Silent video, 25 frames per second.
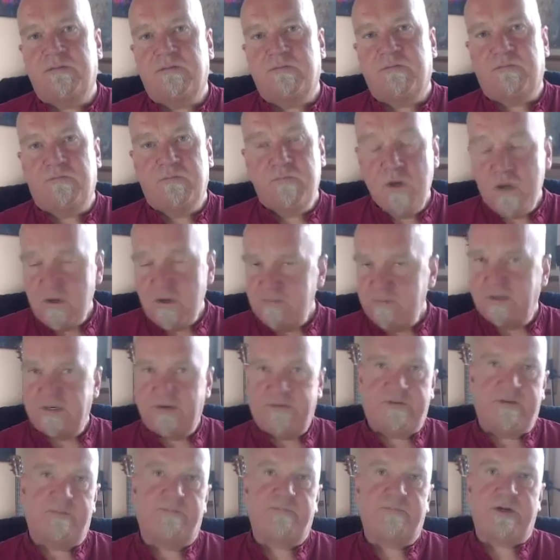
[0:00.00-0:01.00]
movement
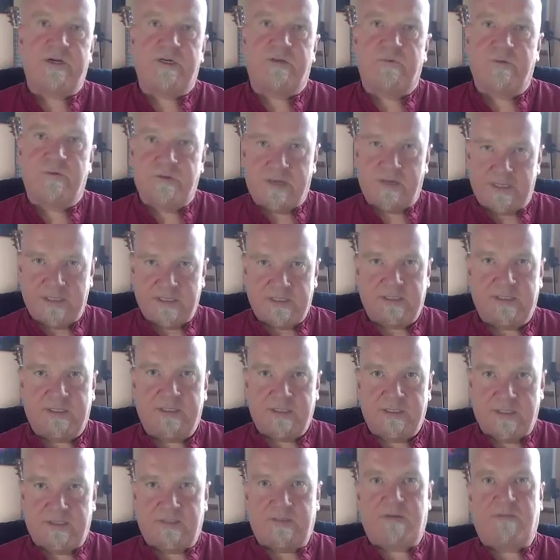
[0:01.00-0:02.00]
of the body will
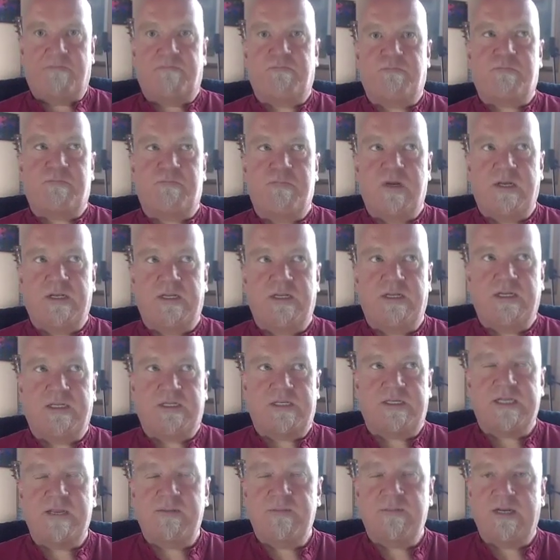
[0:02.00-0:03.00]

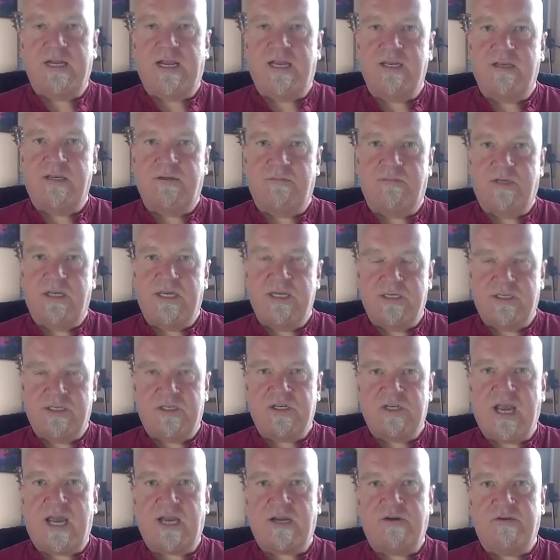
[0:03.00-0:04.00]
stimulate each
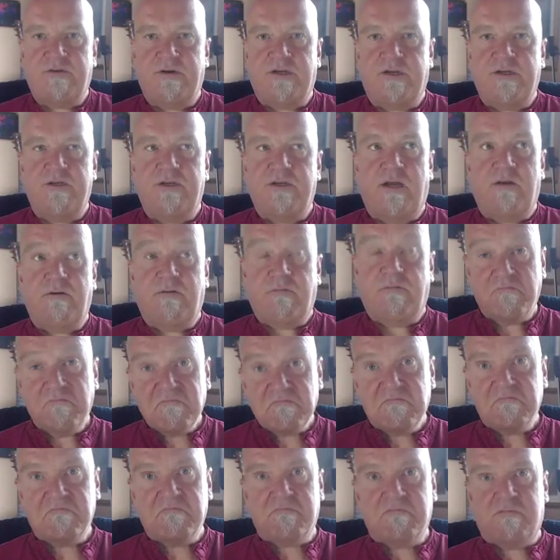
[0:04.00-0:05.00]
chakra, you go,
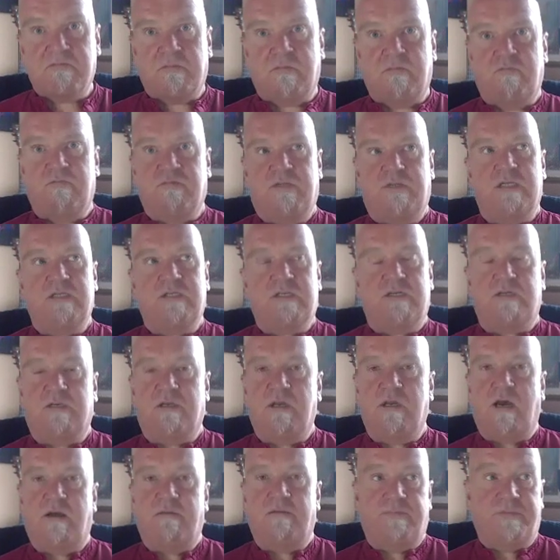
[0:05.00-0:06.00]
this is,
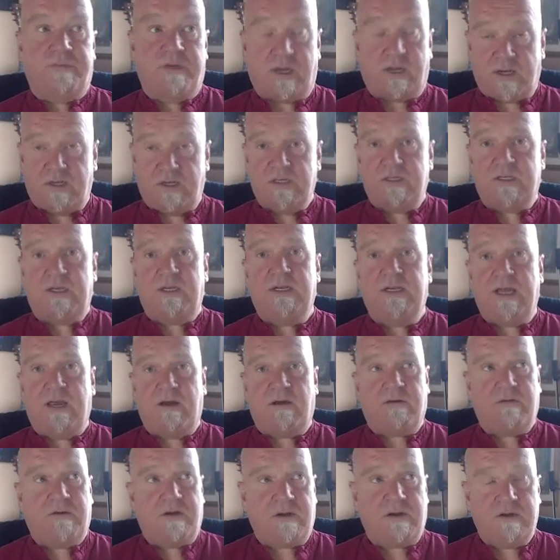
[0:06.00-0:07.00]
I can see
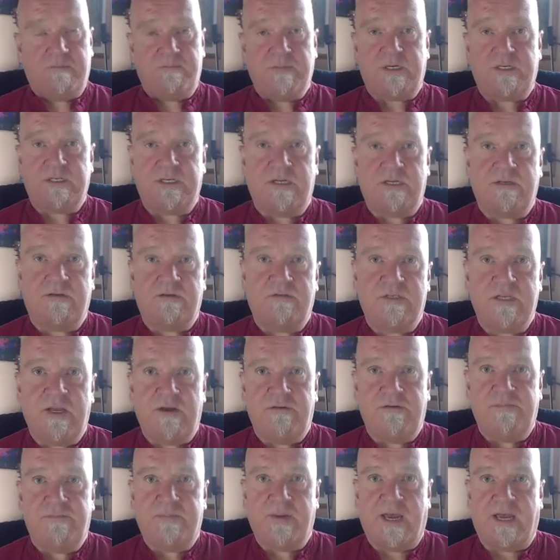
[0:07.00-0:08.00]
now, I've got my sense of
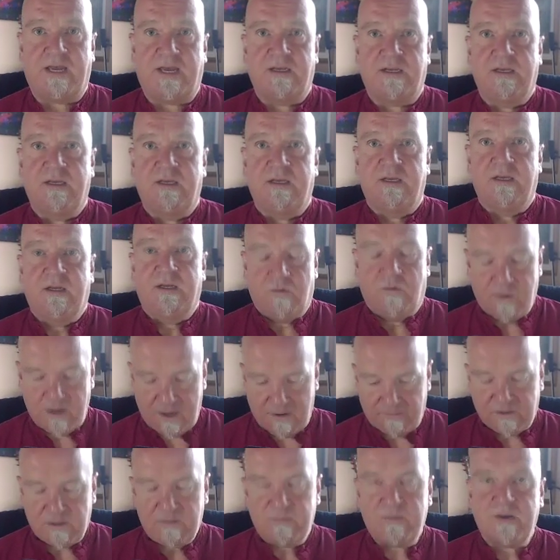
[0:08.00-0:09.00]
self back.
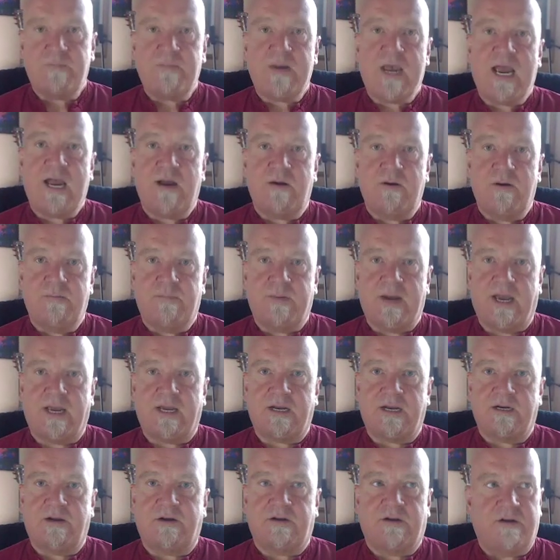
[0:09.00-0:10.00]
Wow, I've got my power
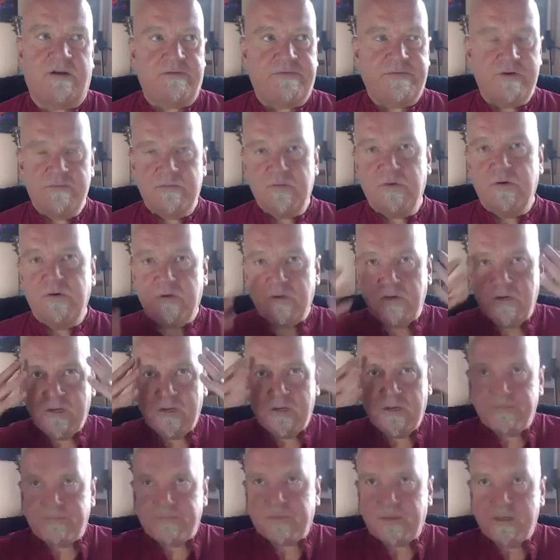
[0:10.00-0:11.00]
back. I feel more
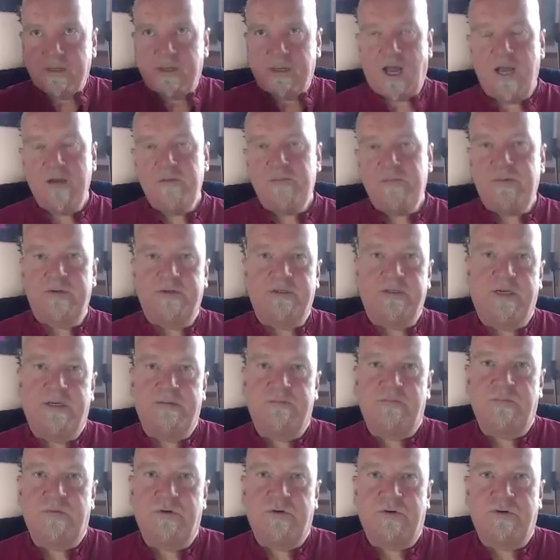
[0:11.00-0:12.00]
open
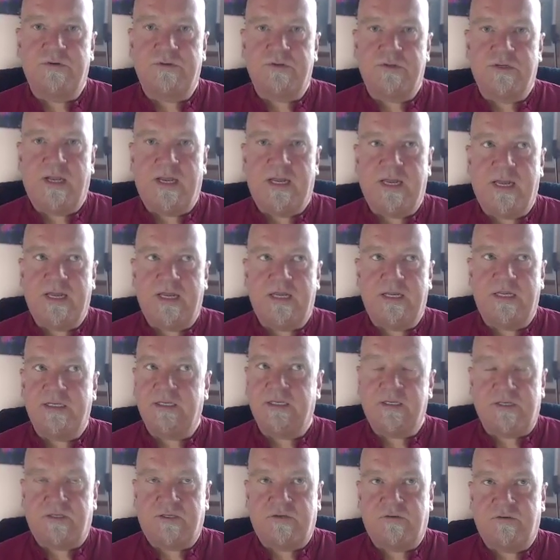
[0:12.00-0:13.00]
and more
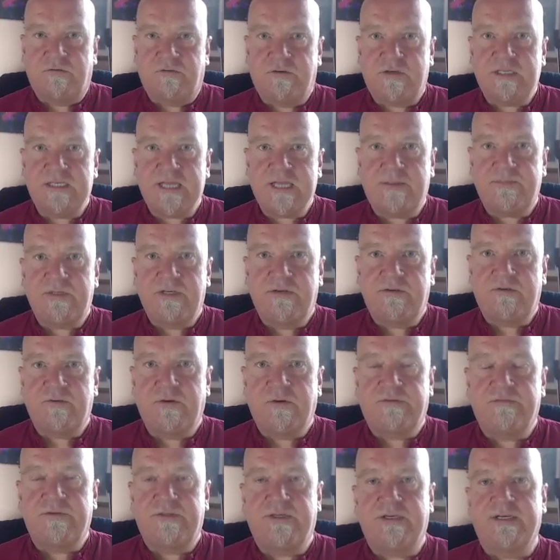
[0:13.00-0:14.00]
sort of receptive to
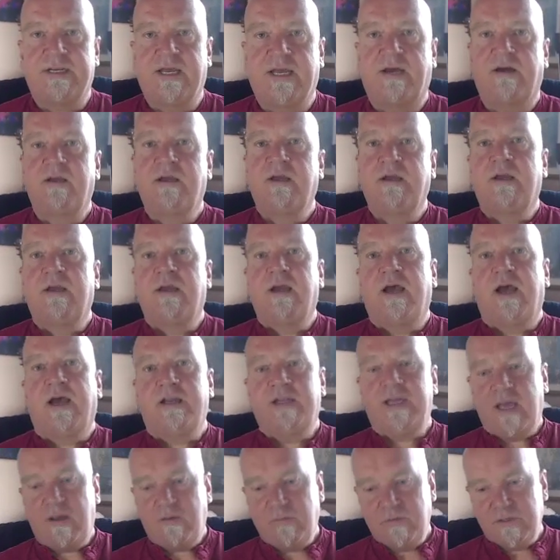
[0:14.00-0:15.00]
everything now.
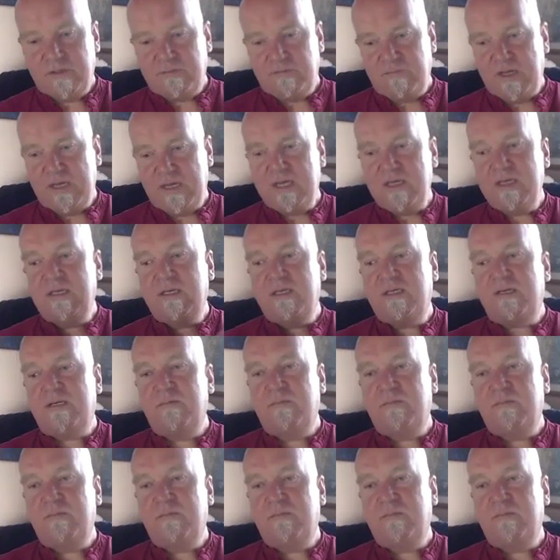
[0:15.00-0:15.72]
And that was me.